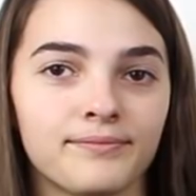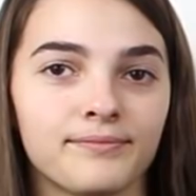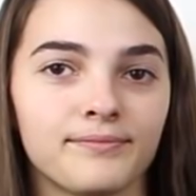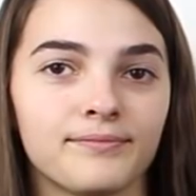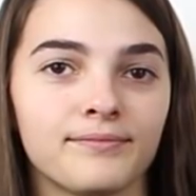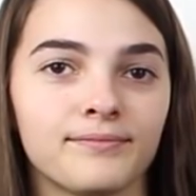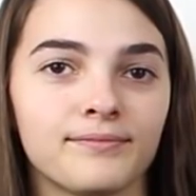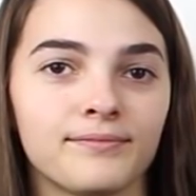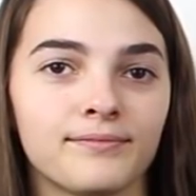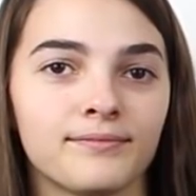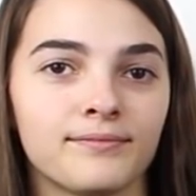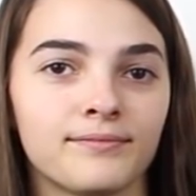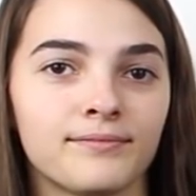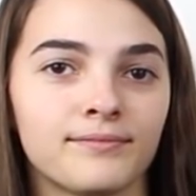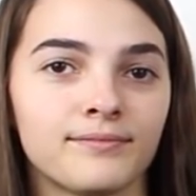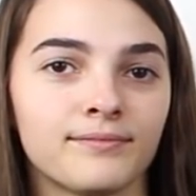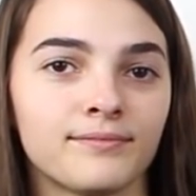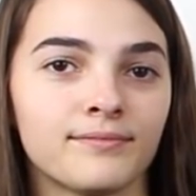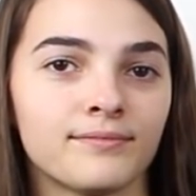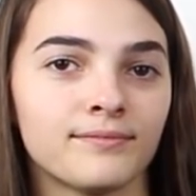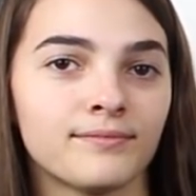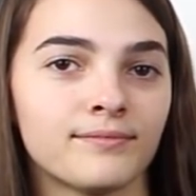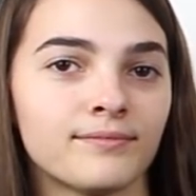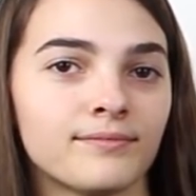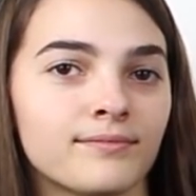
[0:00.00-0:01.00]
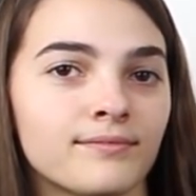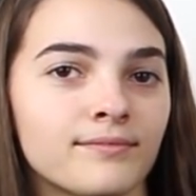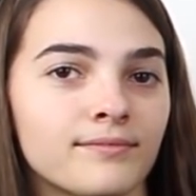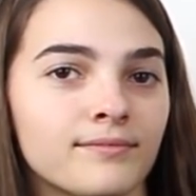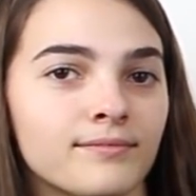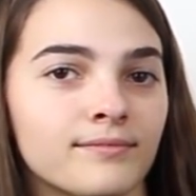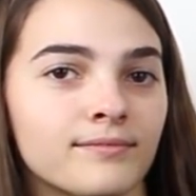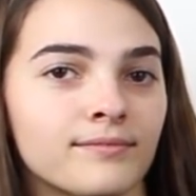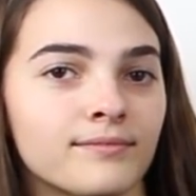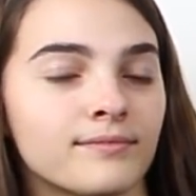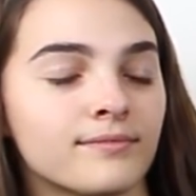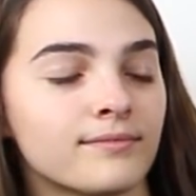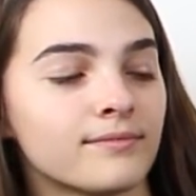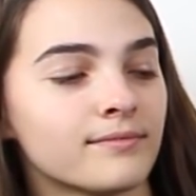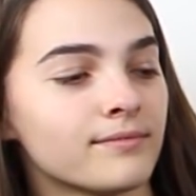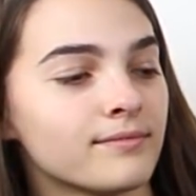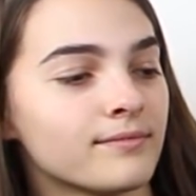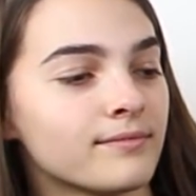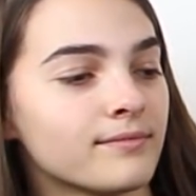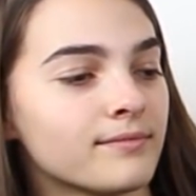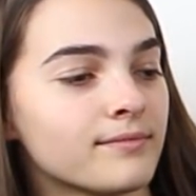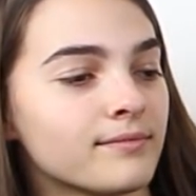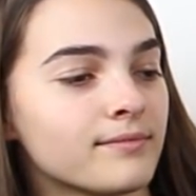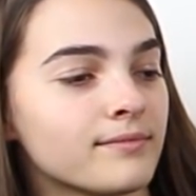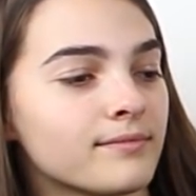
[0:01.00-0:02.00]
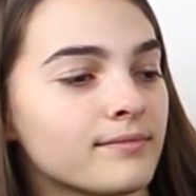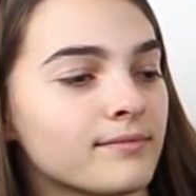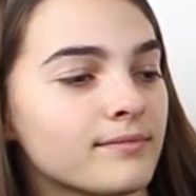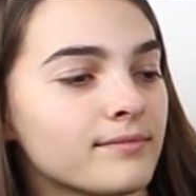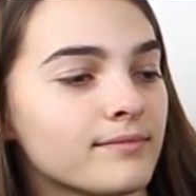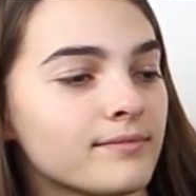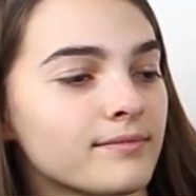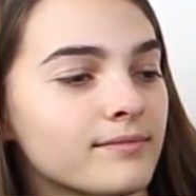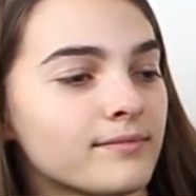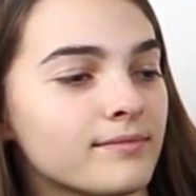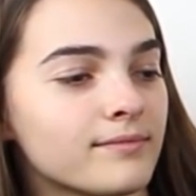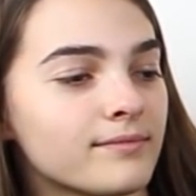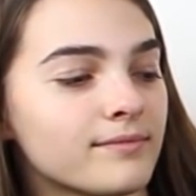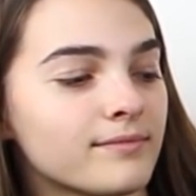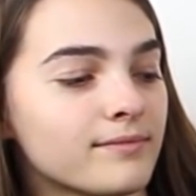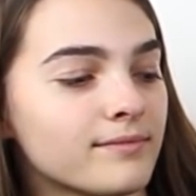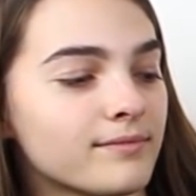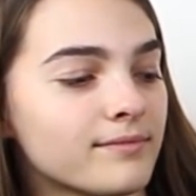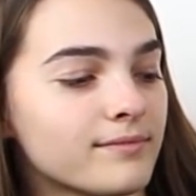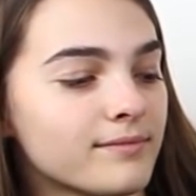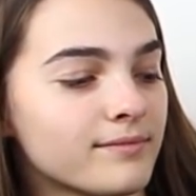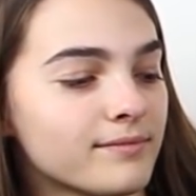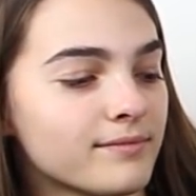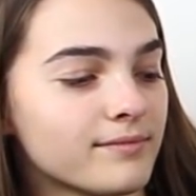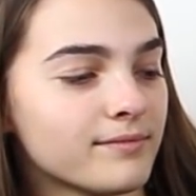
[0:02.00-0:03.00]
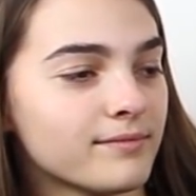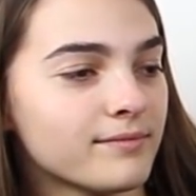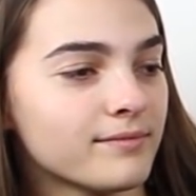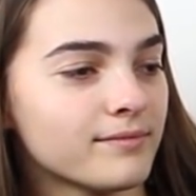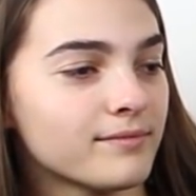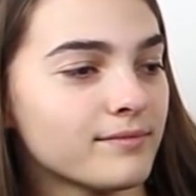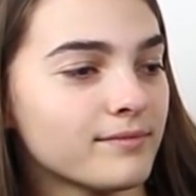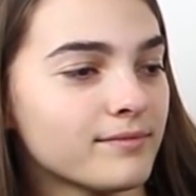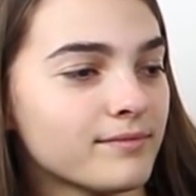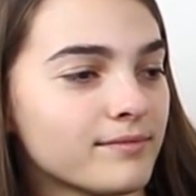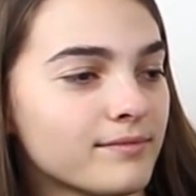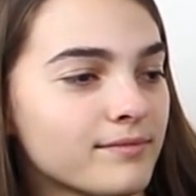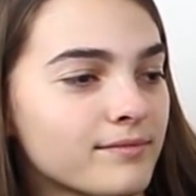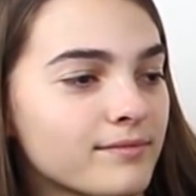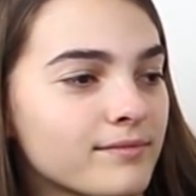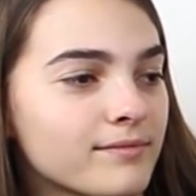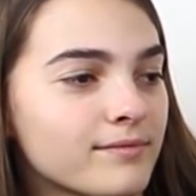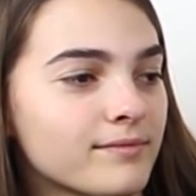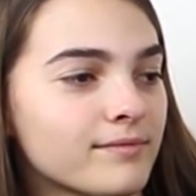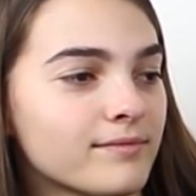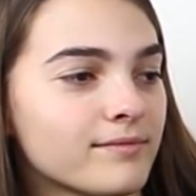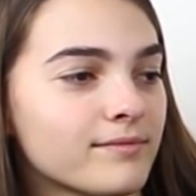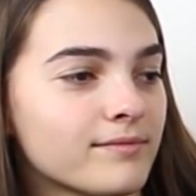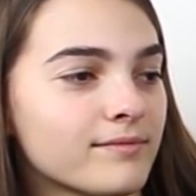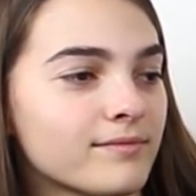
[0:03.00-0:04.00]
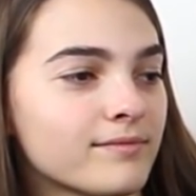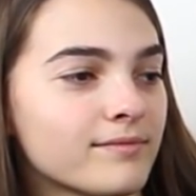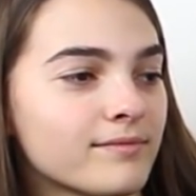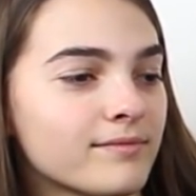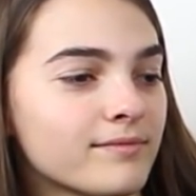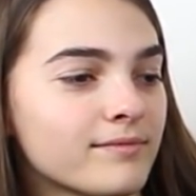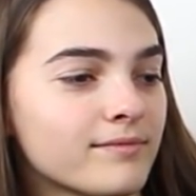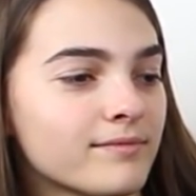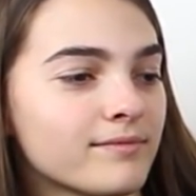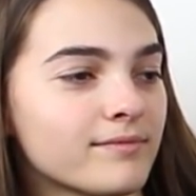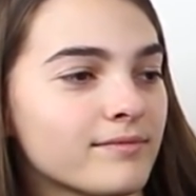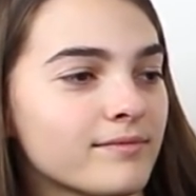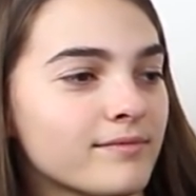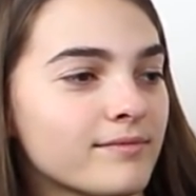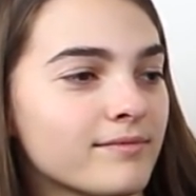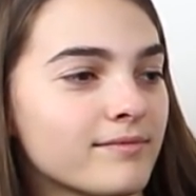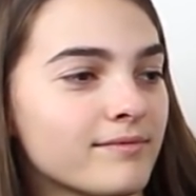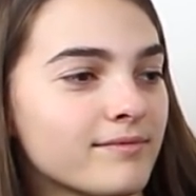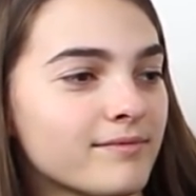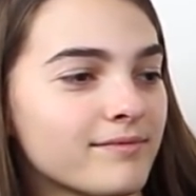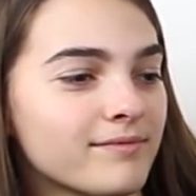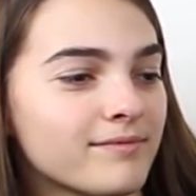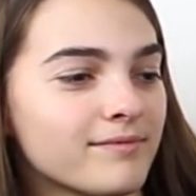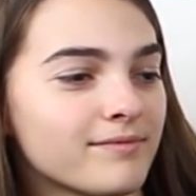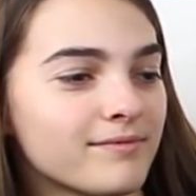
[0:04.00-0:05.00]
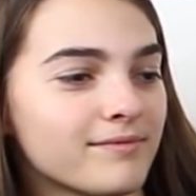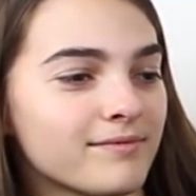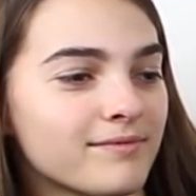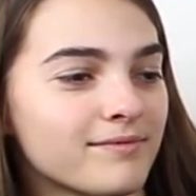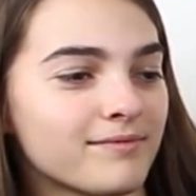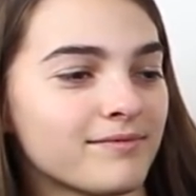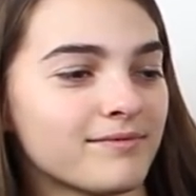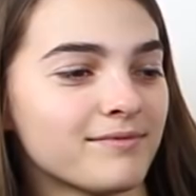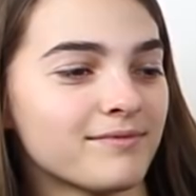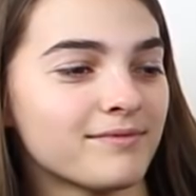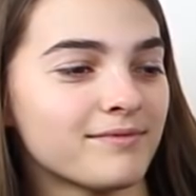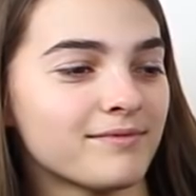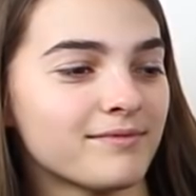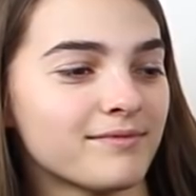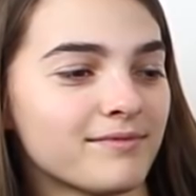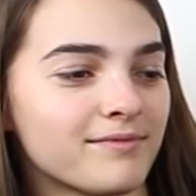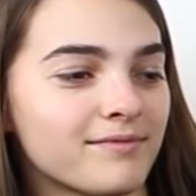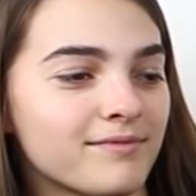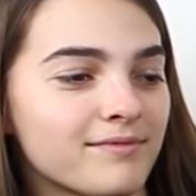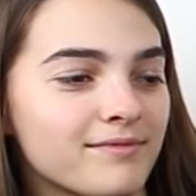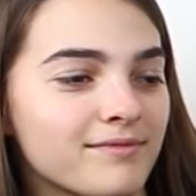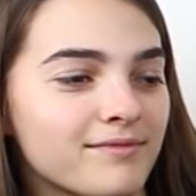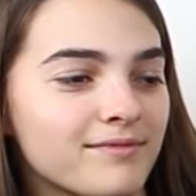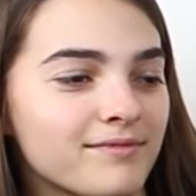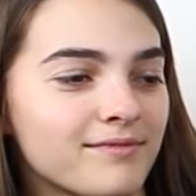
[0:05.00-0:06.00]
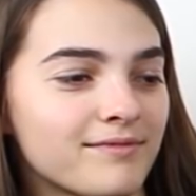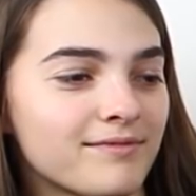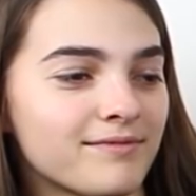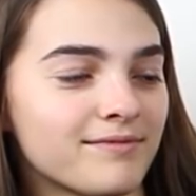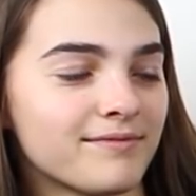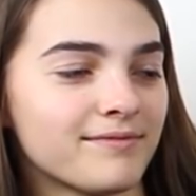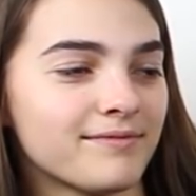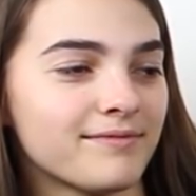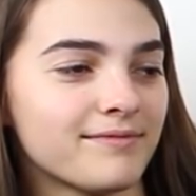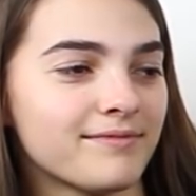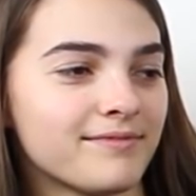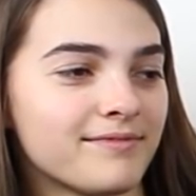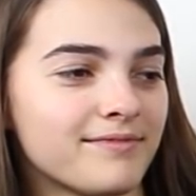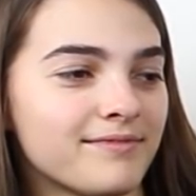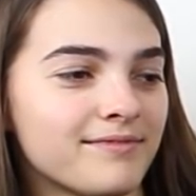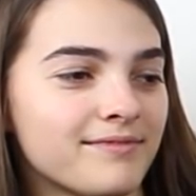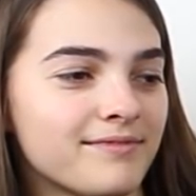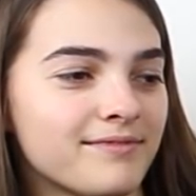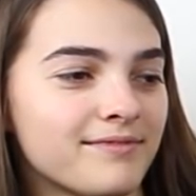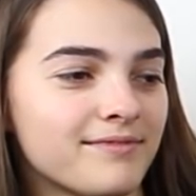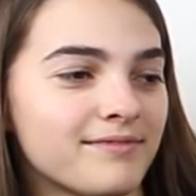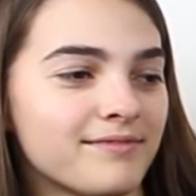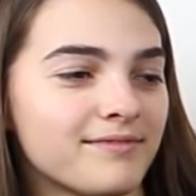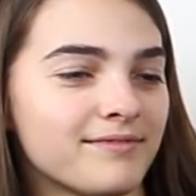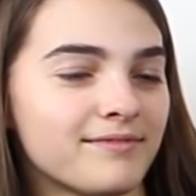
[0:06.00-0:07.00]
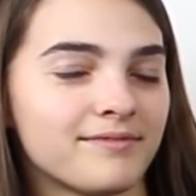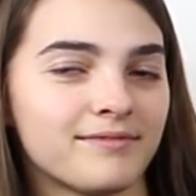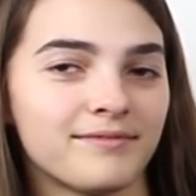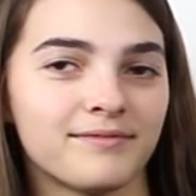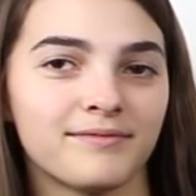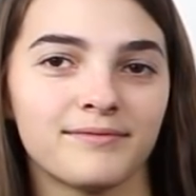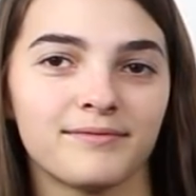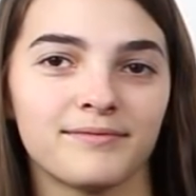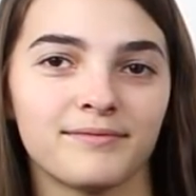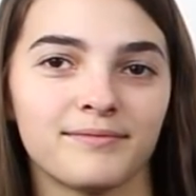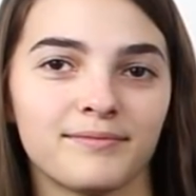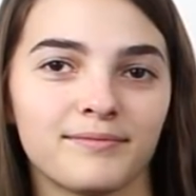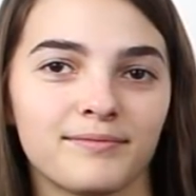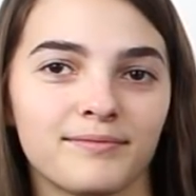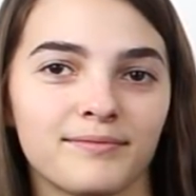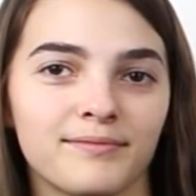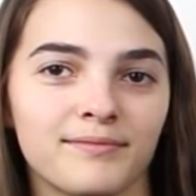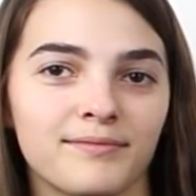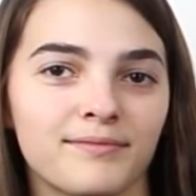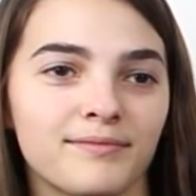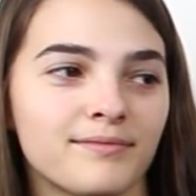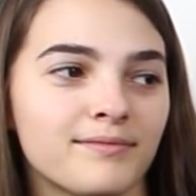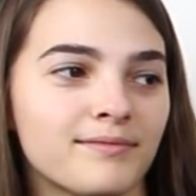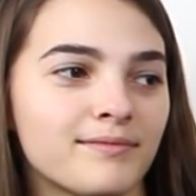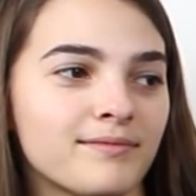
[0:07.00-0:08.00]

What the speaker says: This person isn't speaking.